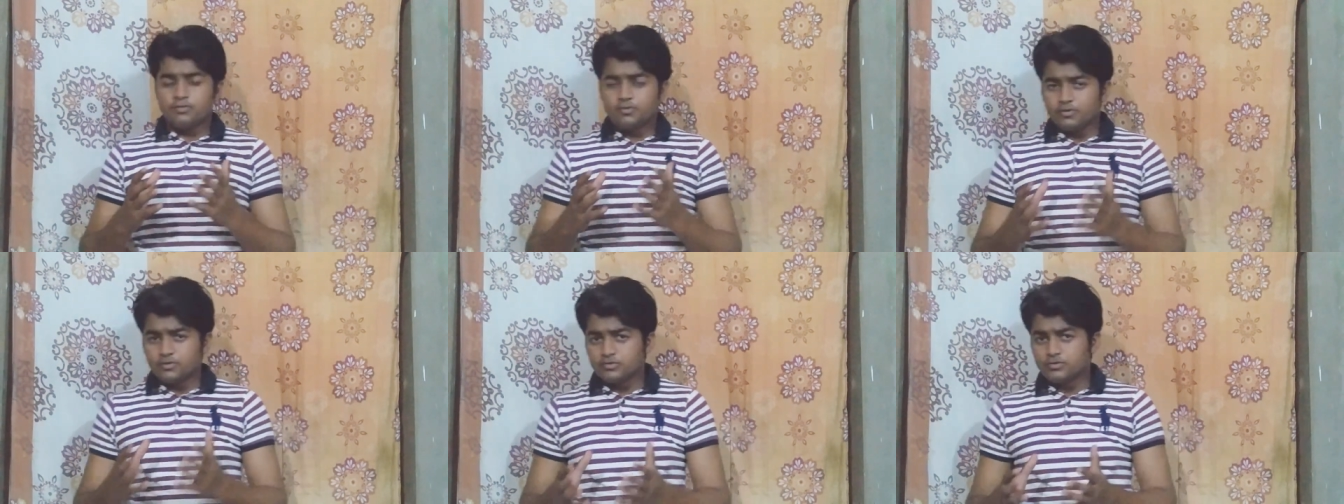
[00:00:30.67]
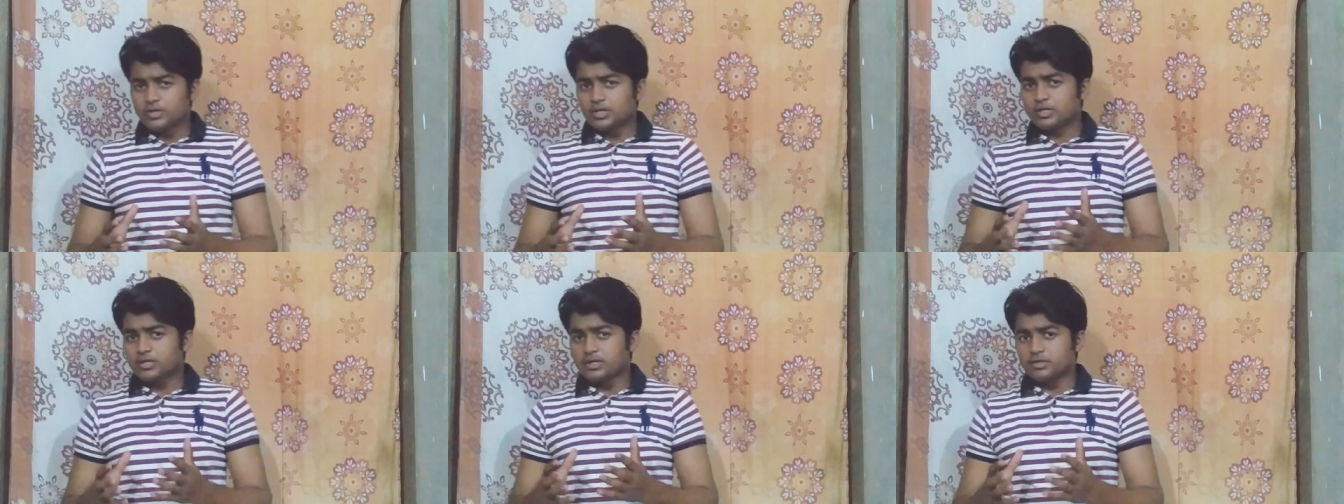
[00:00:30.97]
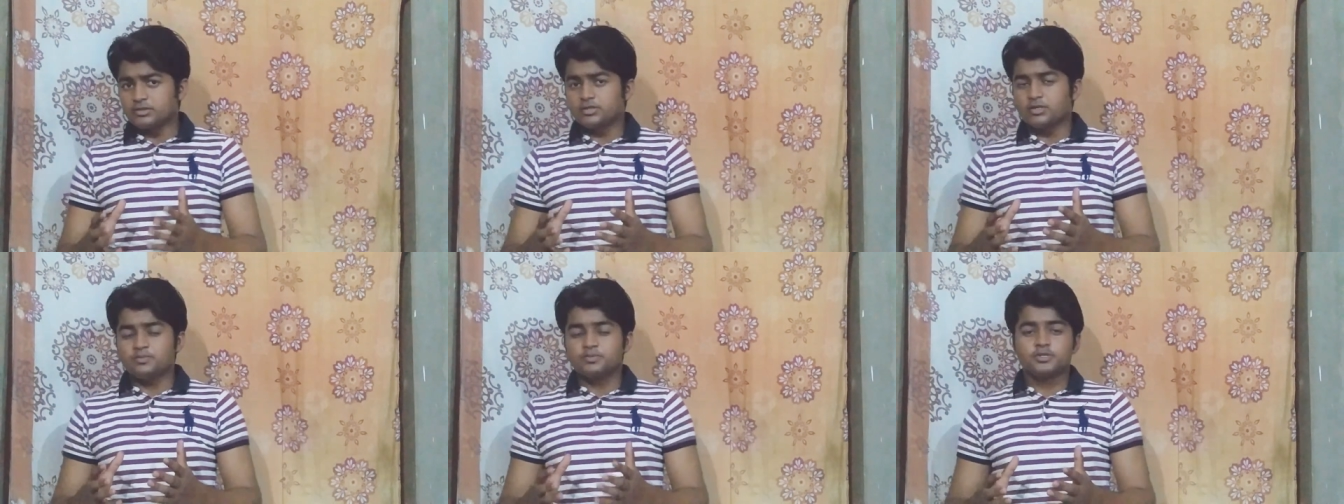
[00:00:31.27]
future
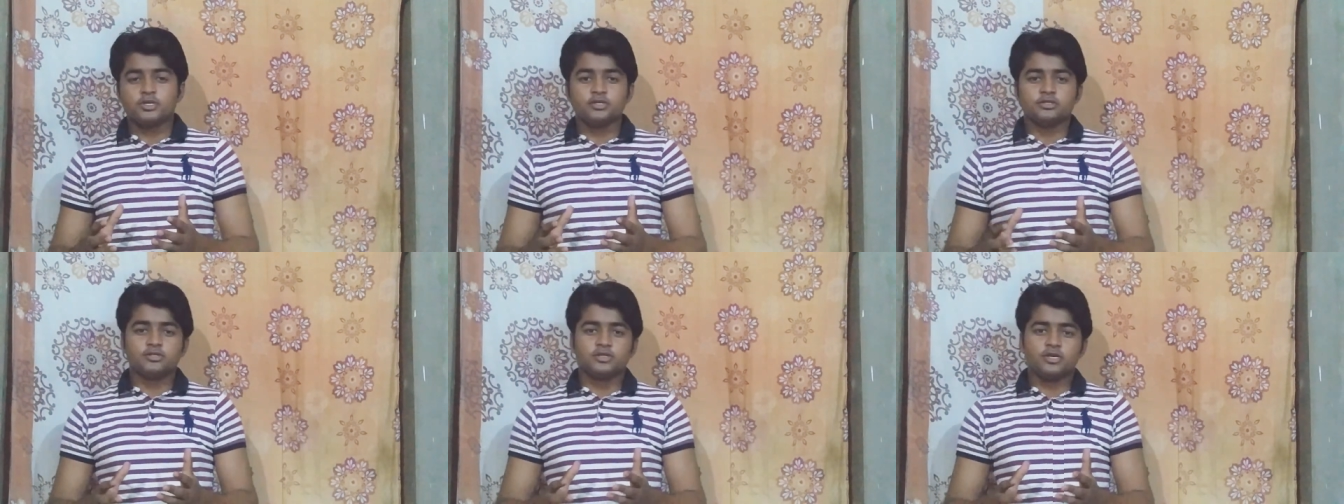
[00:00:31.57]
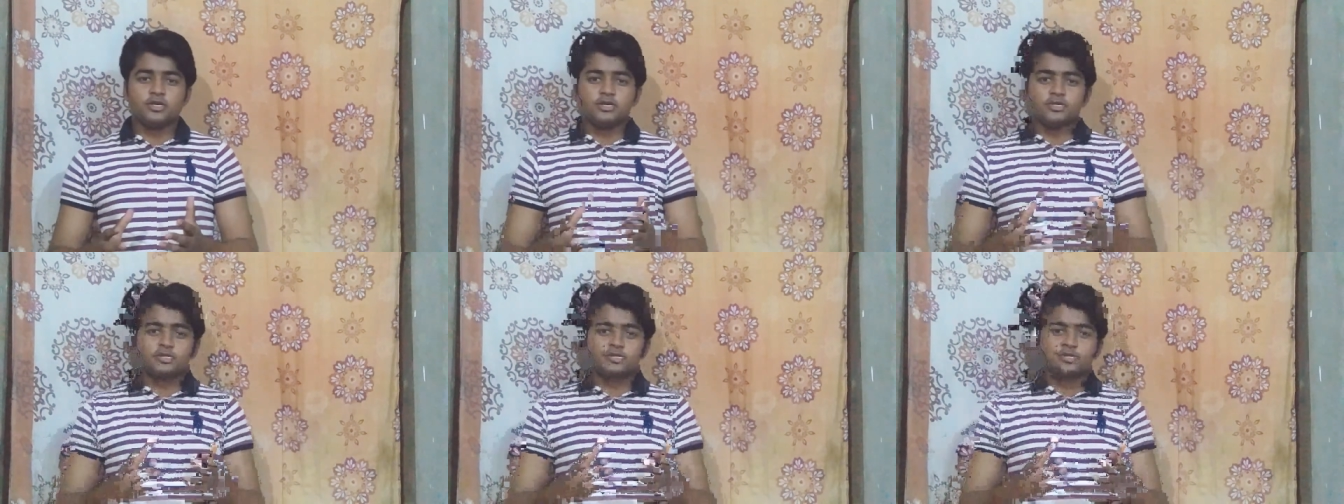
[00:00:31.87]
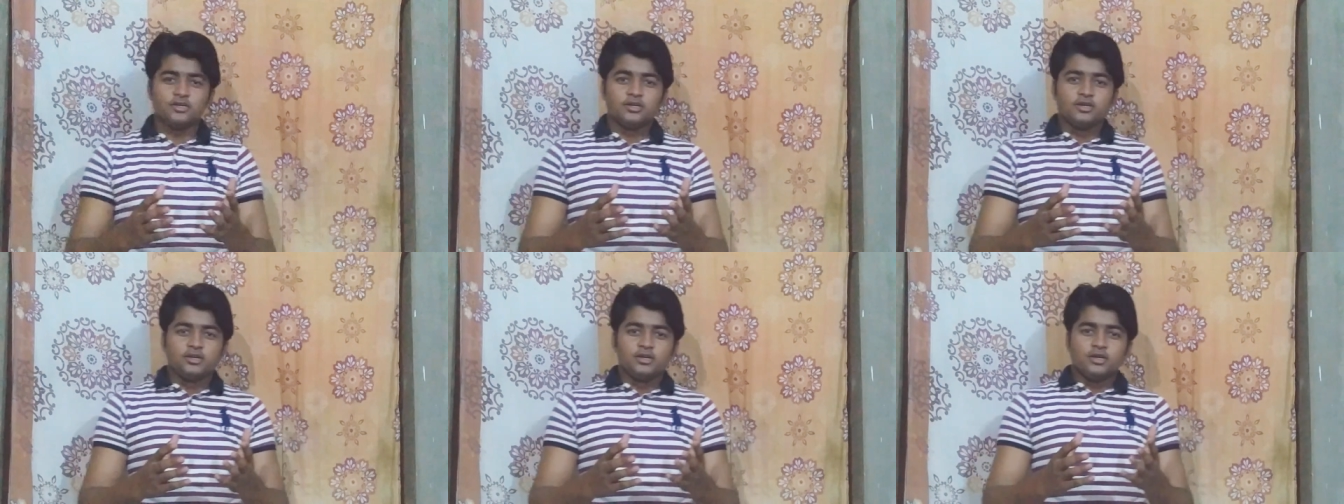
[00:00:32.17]
consumptions and
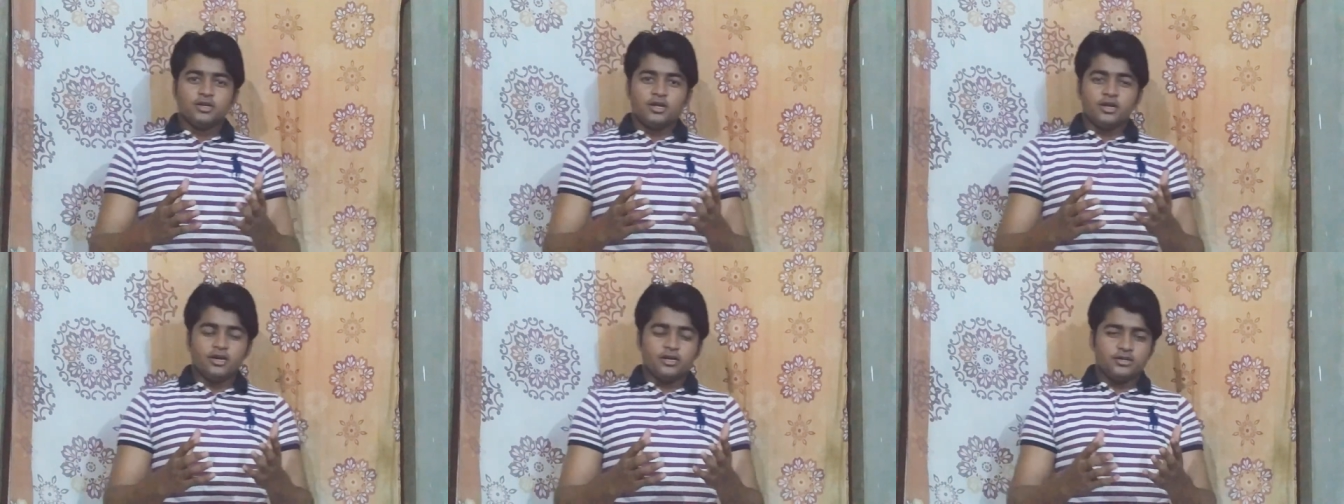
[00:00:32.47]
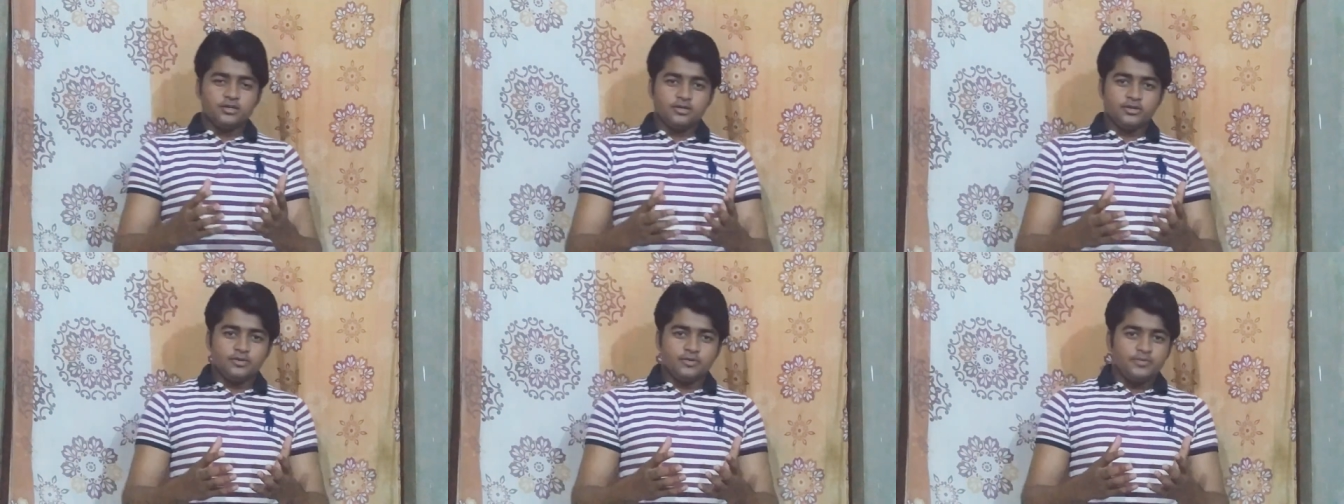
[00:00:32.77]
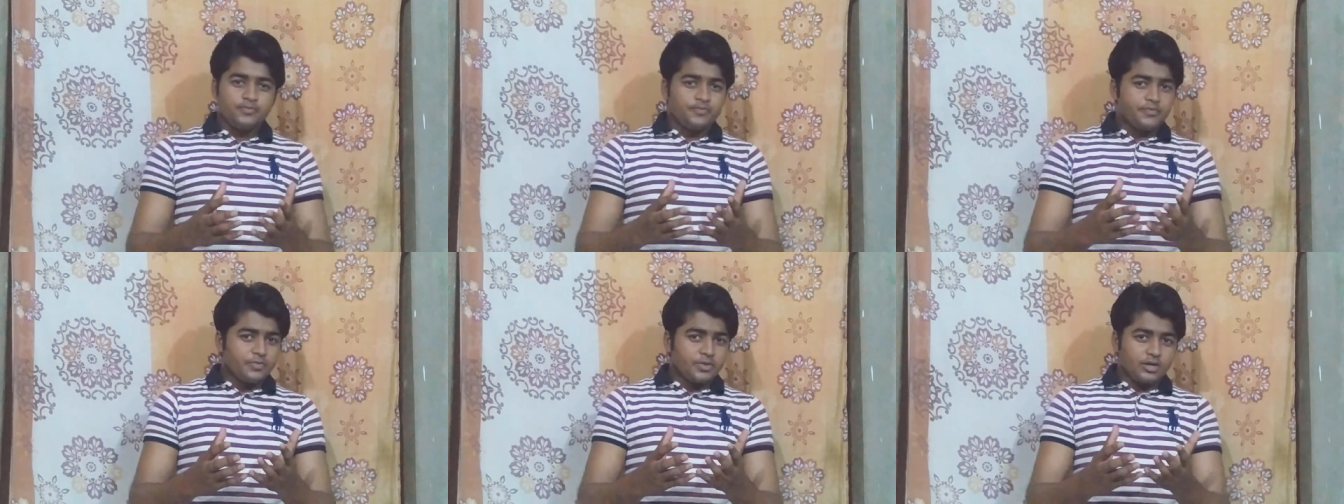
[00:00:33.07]

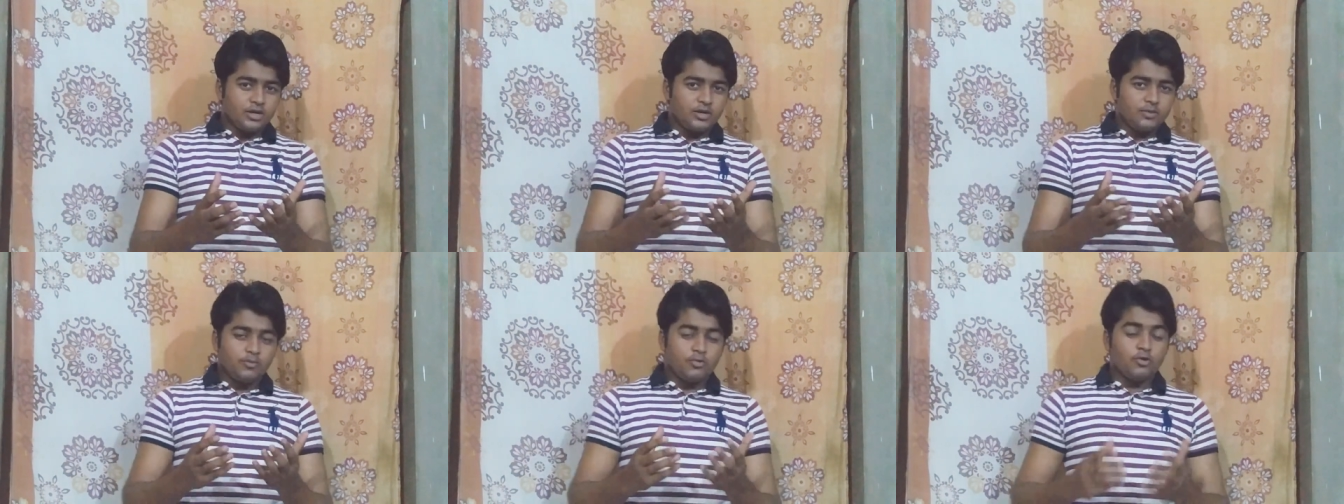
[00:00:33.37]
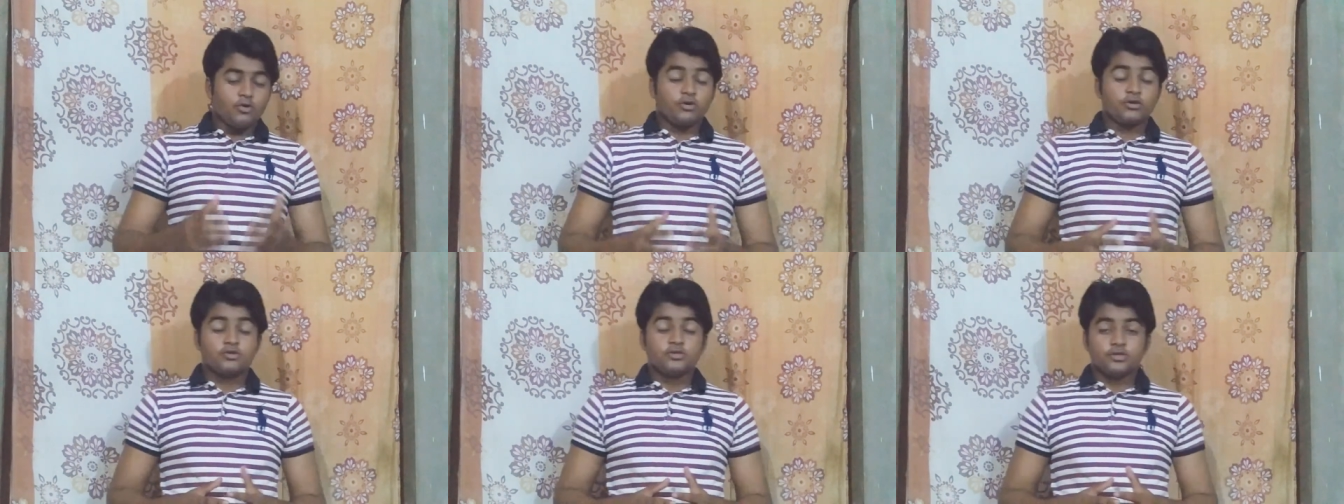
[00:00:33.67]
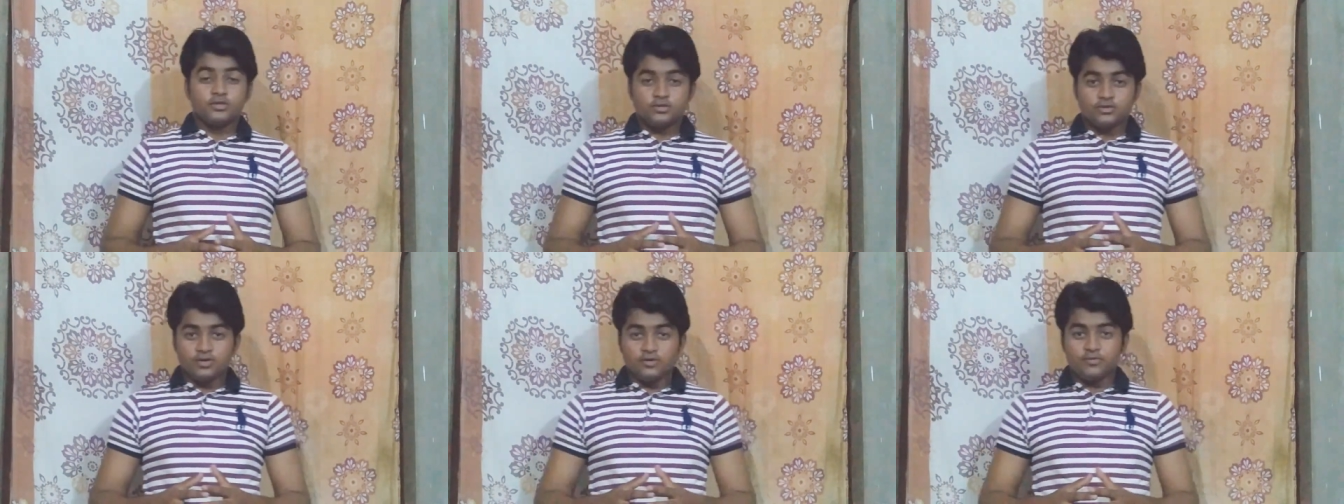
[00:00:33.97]

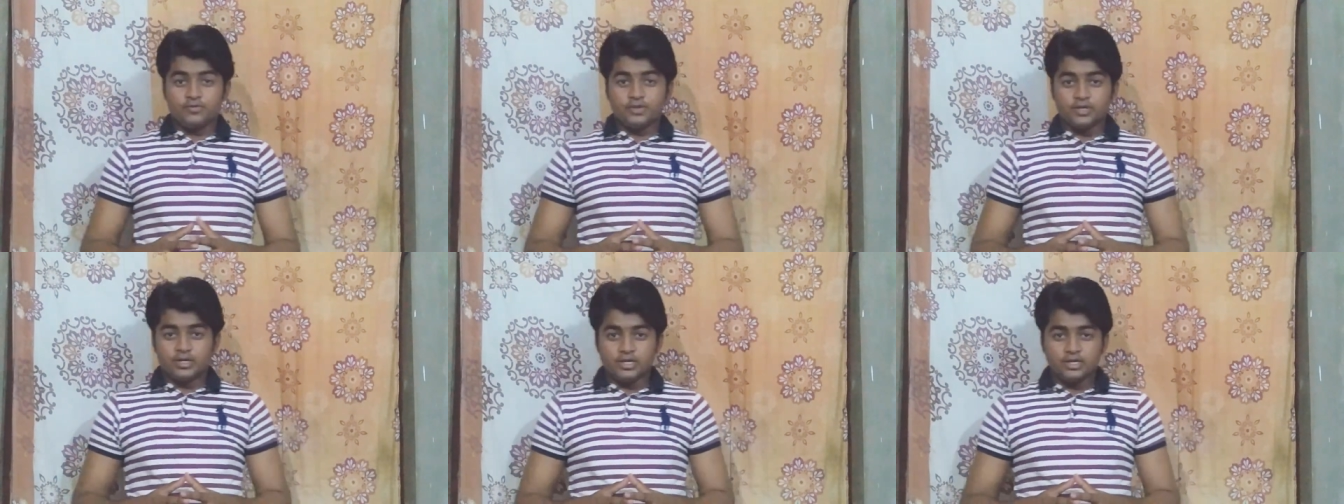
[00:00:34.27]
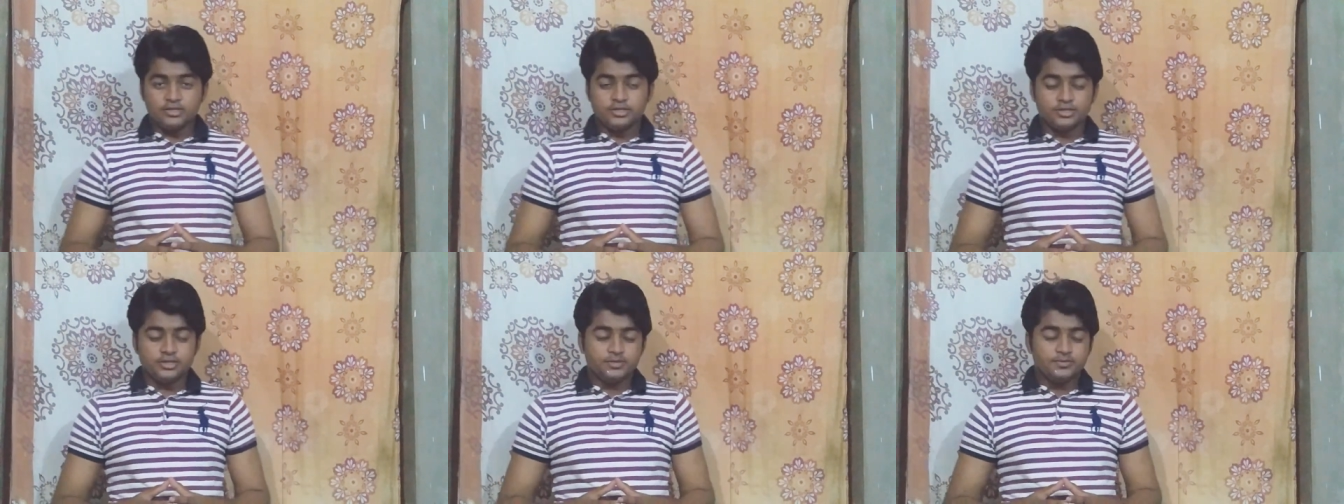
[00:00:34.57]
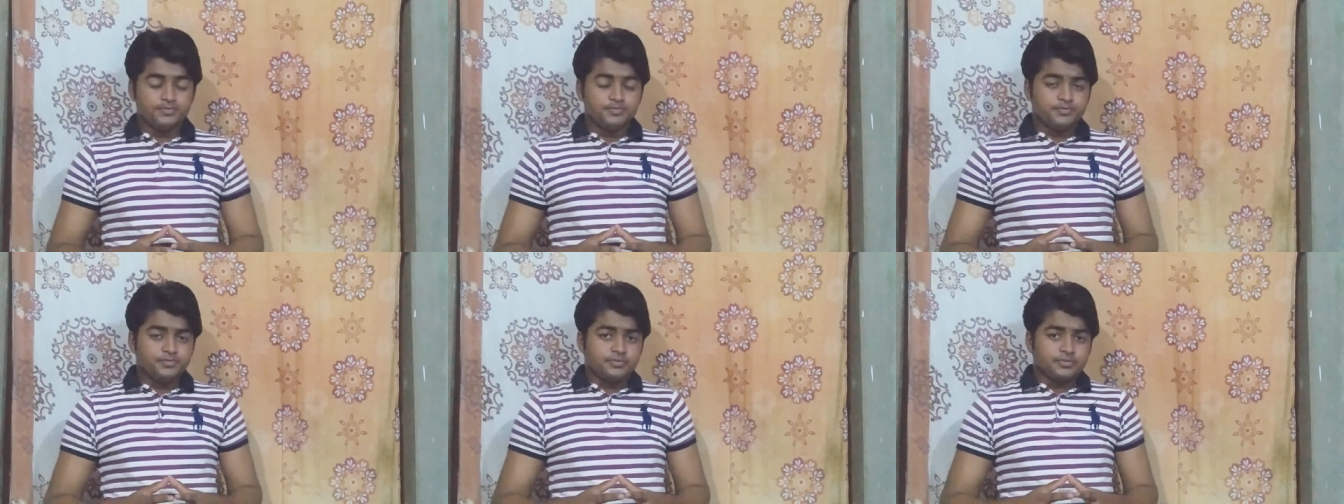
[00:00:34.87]
productions of energy,